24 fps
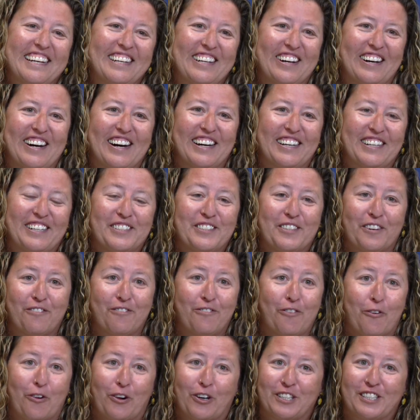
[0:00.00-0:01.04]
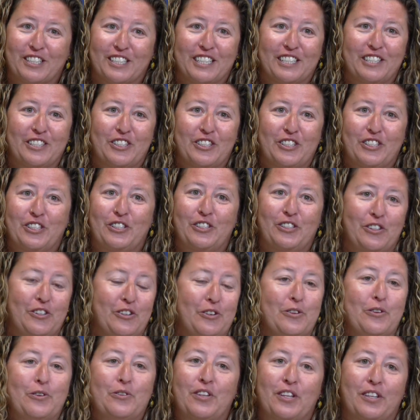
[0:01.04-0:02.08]
Kahn is a force, and she
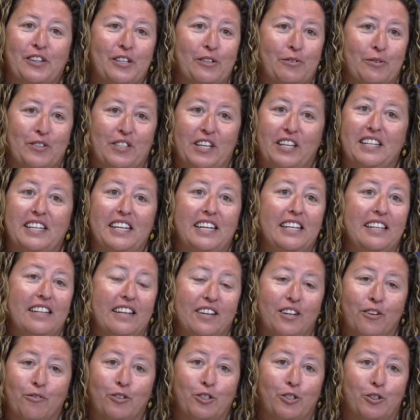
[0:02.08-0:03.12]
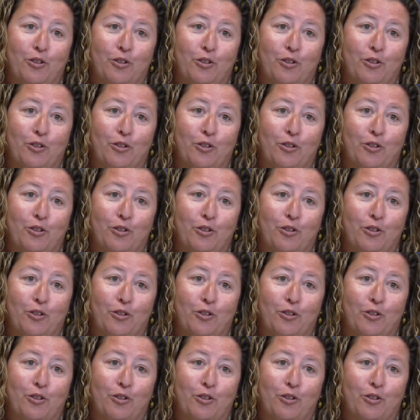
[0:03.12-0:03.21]
knew that this was a need and it was